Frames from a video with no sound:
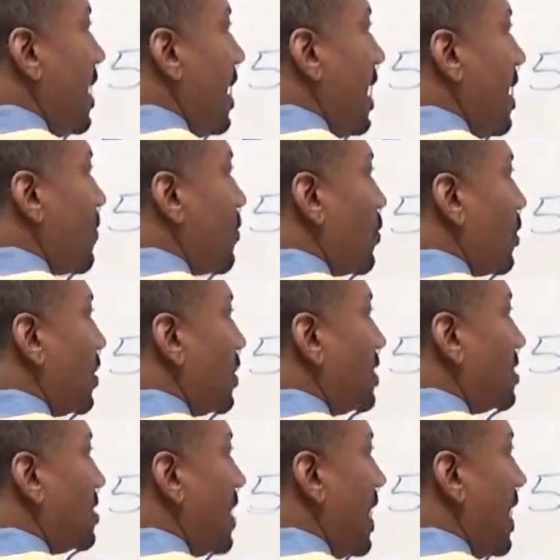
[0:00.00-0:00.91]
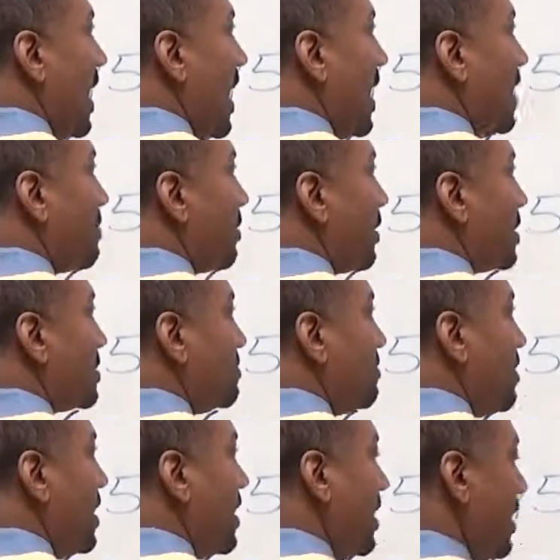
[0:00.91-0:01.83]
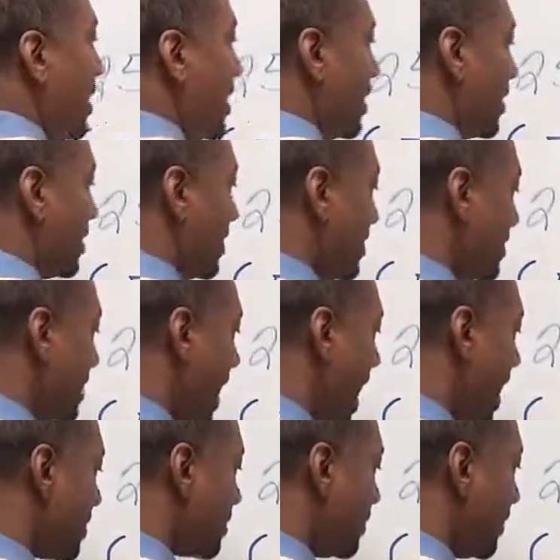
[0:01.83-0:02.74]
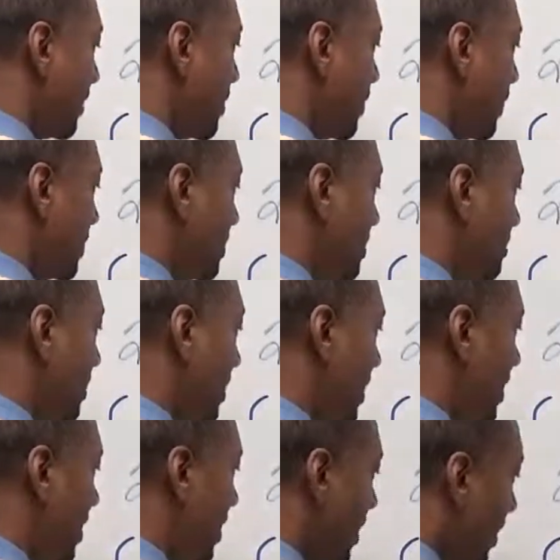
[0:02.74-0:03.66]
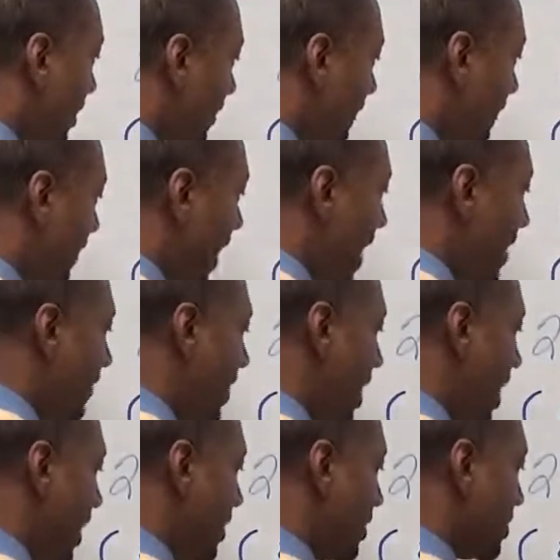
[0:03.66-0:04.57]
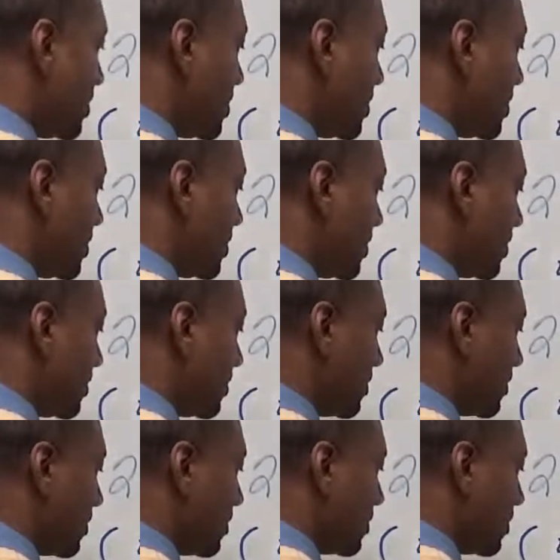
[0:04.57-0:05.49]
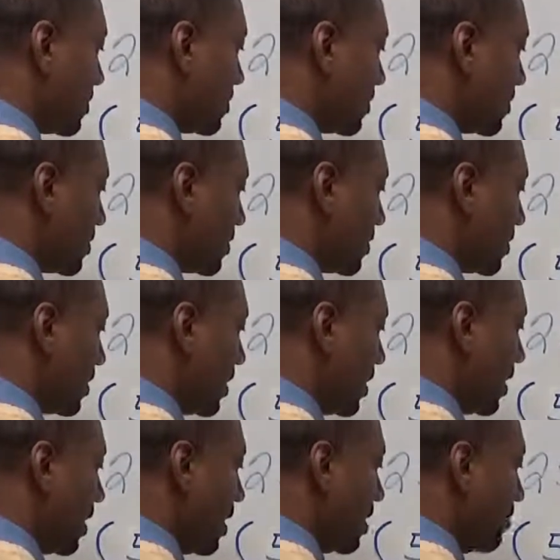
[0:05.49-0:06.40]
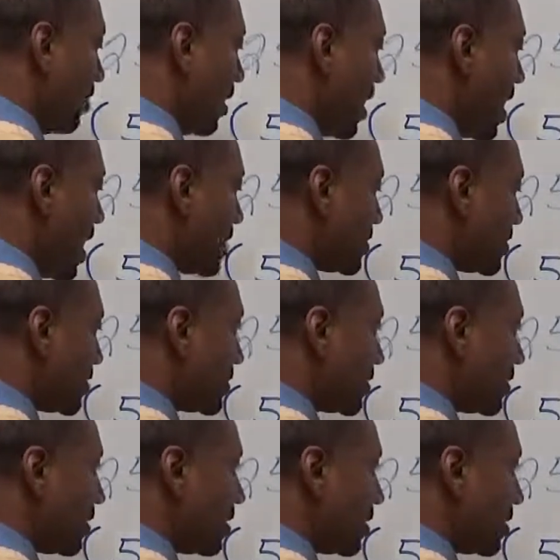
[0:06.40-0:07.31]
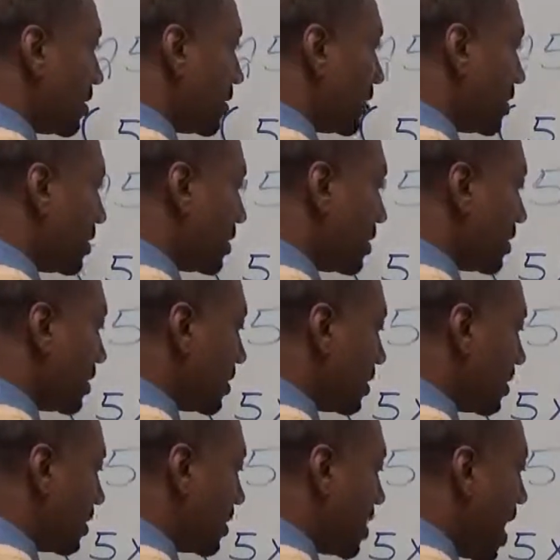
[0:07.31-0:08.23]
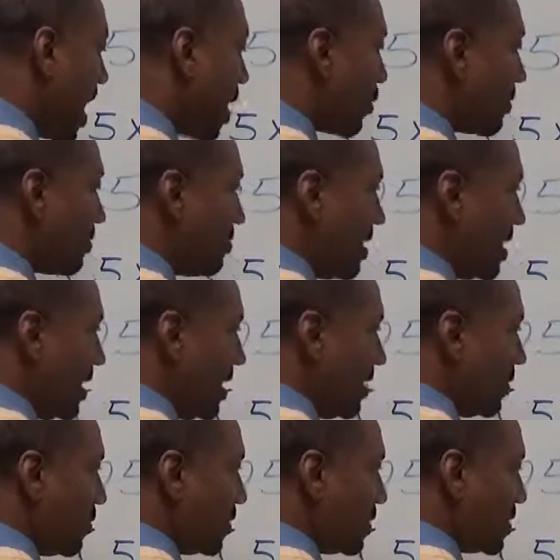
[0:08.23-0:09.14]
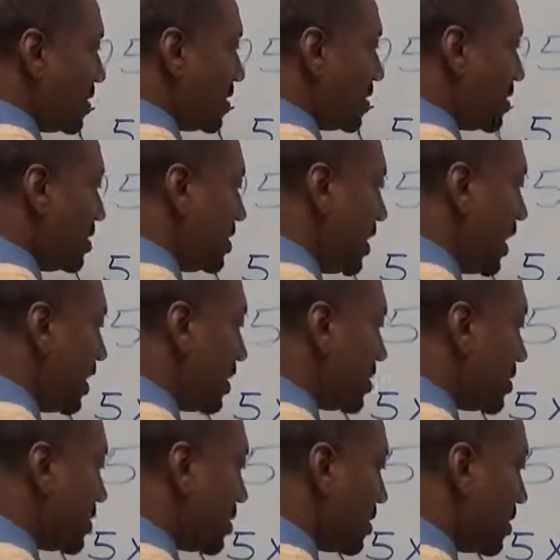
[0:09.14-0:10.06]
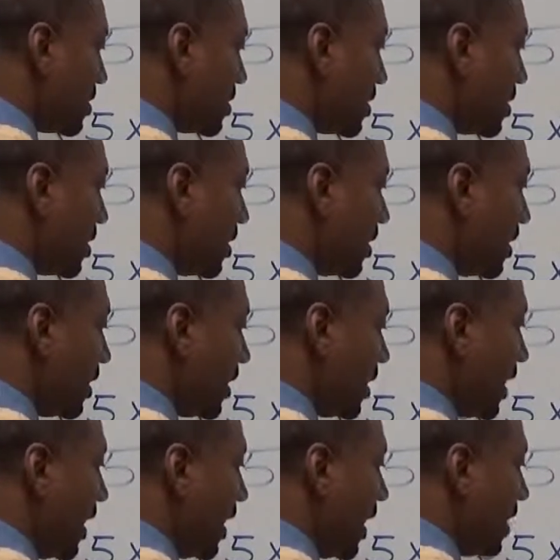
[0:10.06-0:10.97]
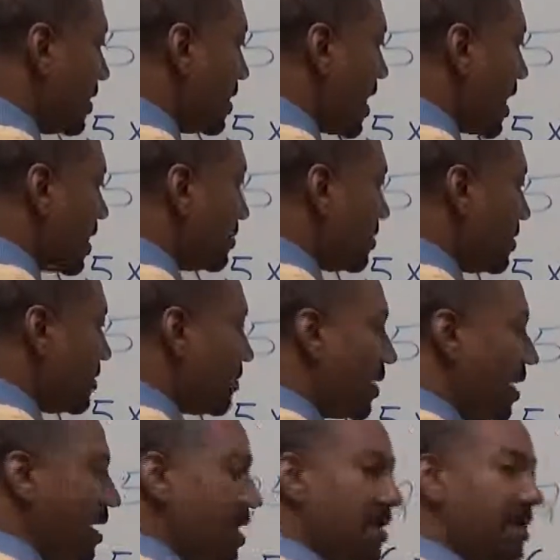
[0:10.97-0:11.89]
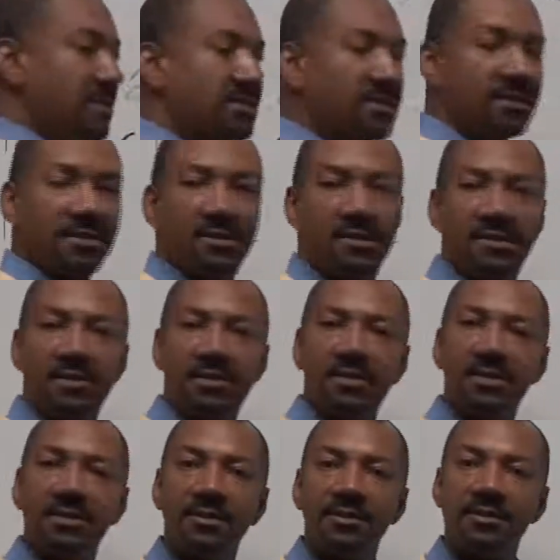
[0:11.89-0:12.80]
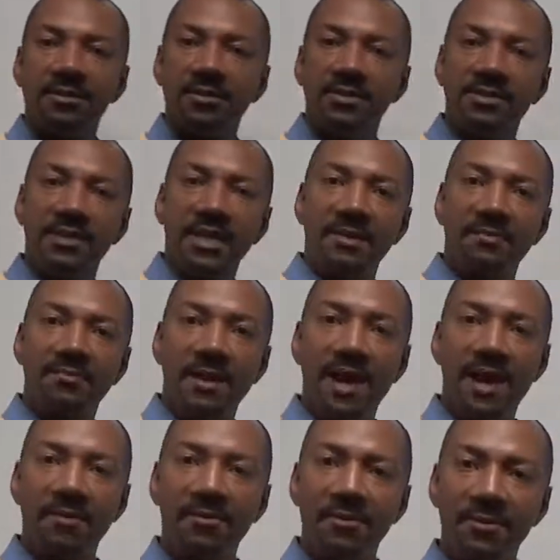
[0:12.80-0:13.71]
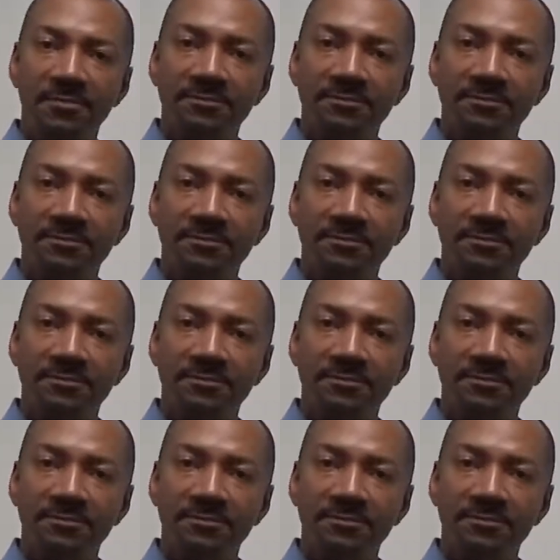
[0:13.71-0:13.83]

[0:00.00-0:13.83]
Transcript: And we're going to say a plus b is actually going to be 5x plus our b, which is 6, and that'll be raised to the second power.